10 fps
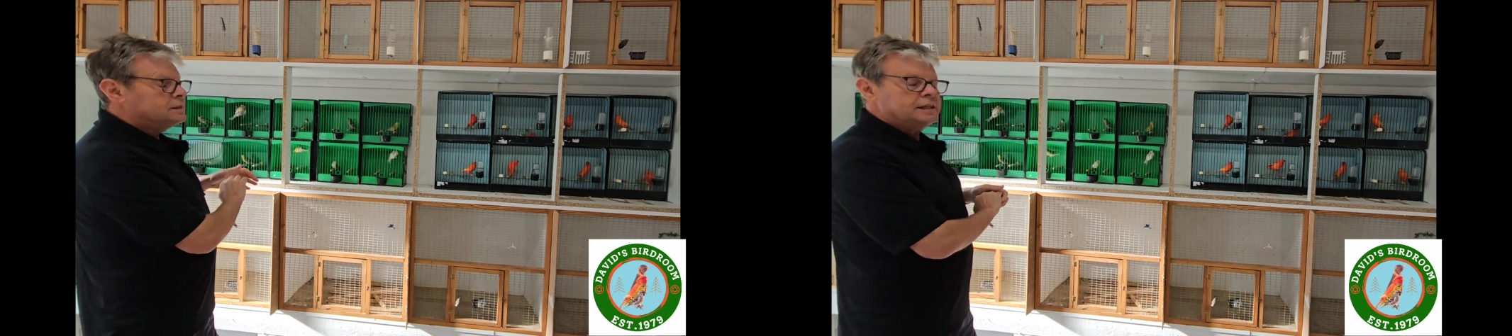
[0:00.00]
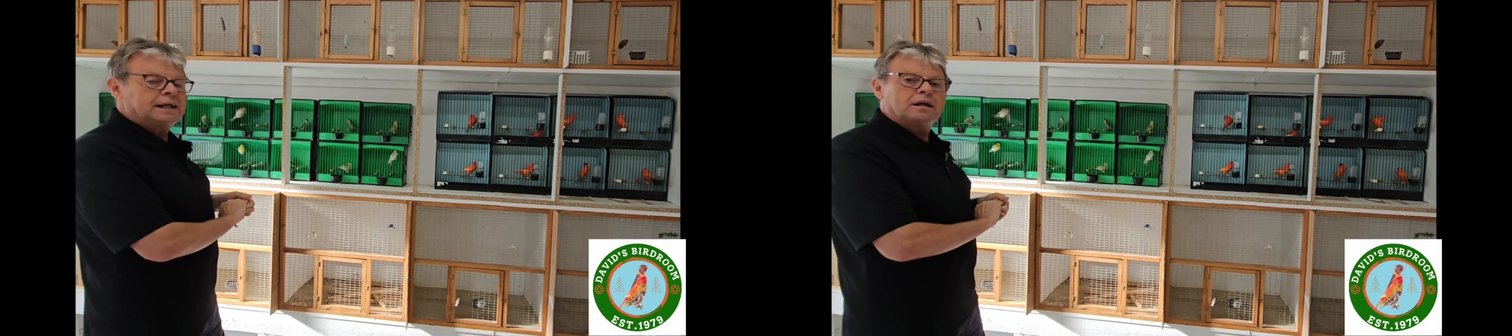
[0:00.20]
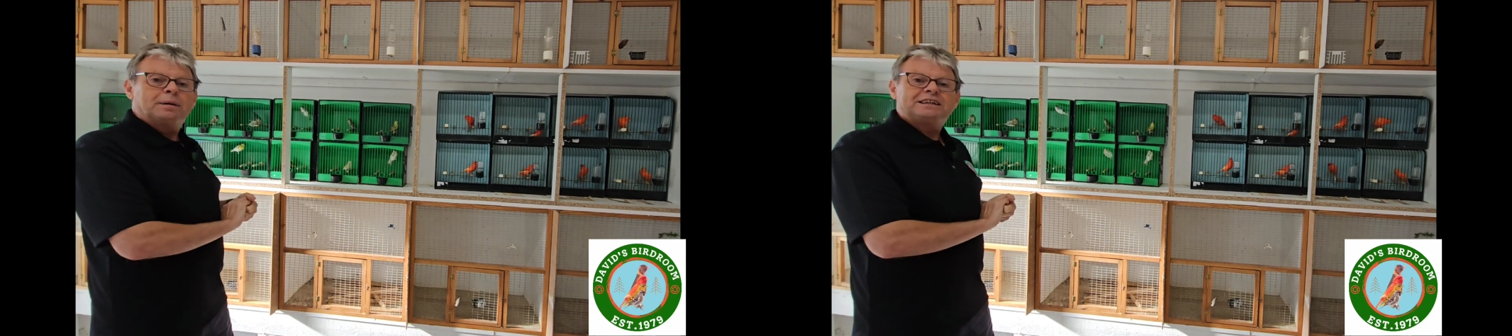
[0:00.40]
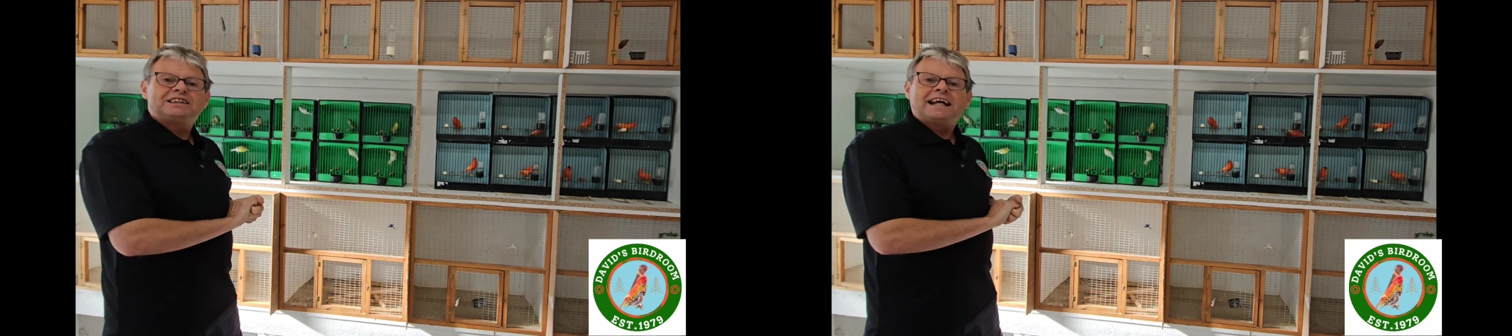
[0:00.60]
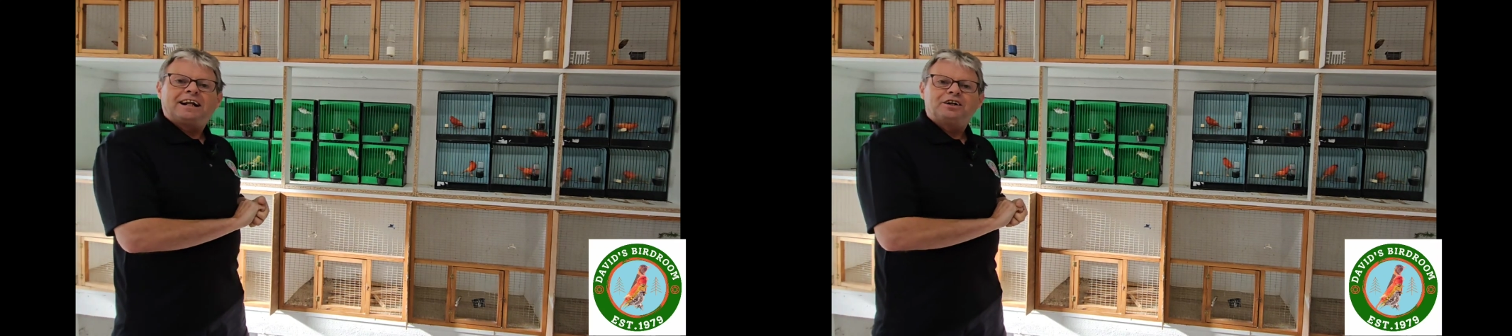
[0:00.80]
getting a bit
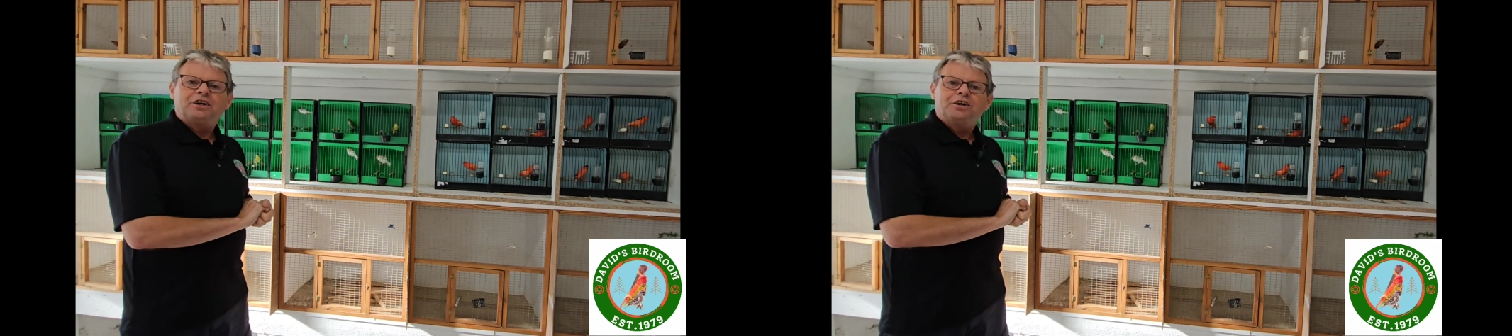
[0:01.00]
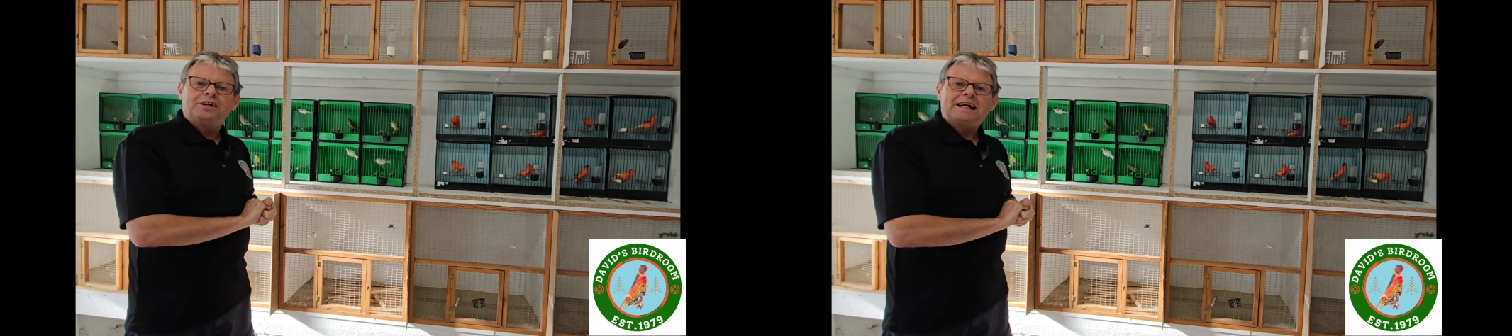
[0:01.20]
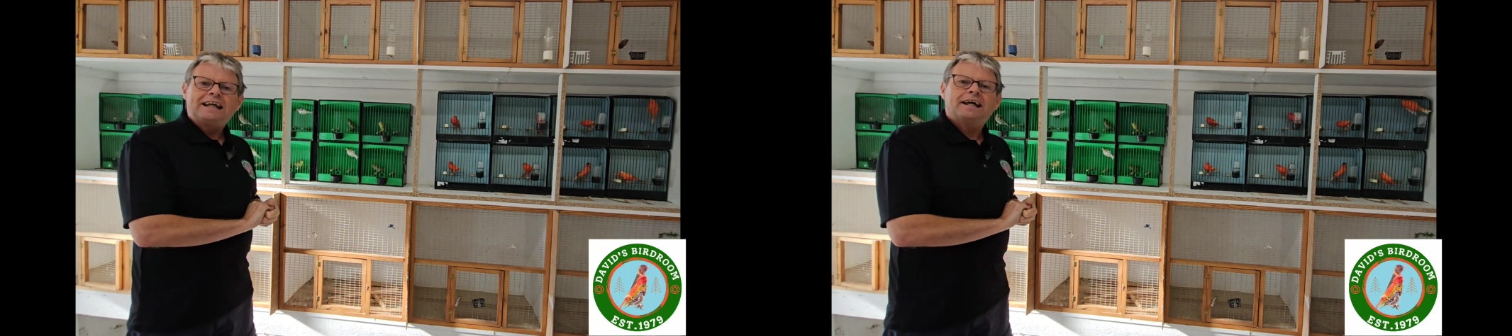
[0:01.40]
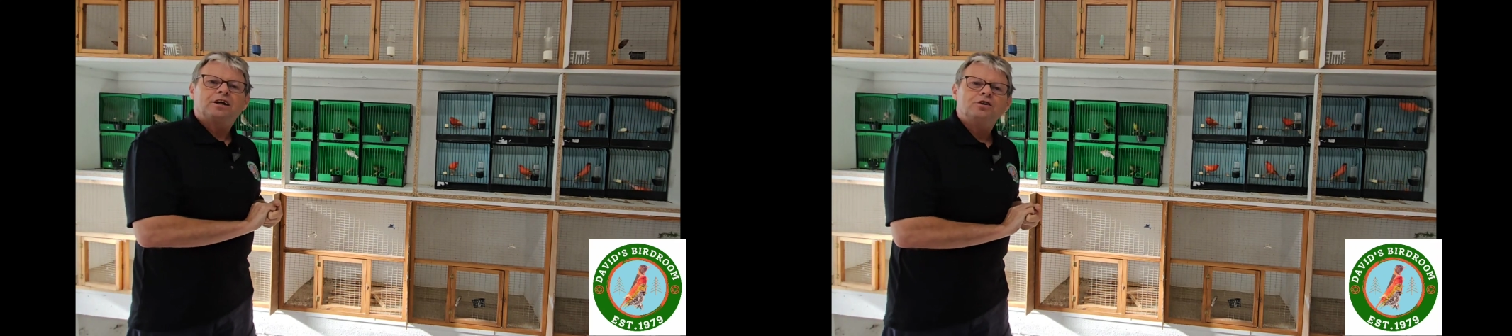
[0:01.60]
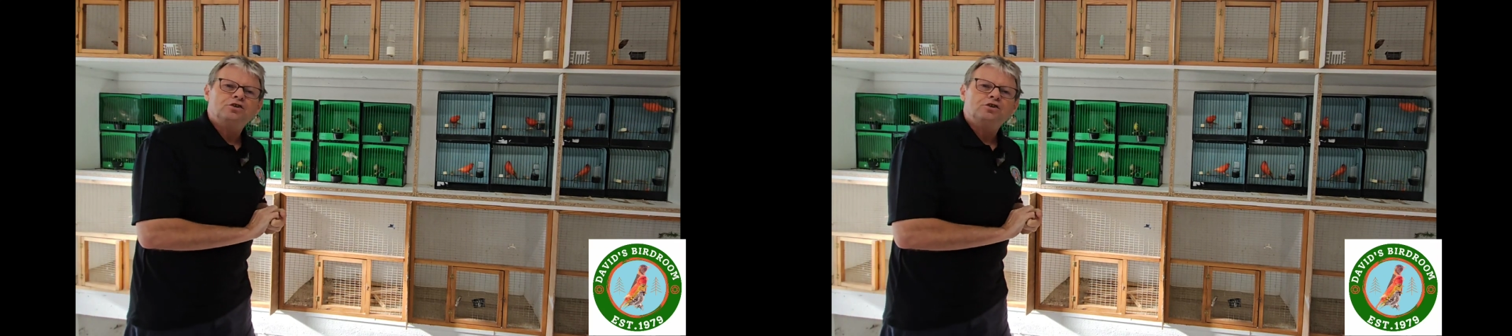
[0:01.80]
settled down, getting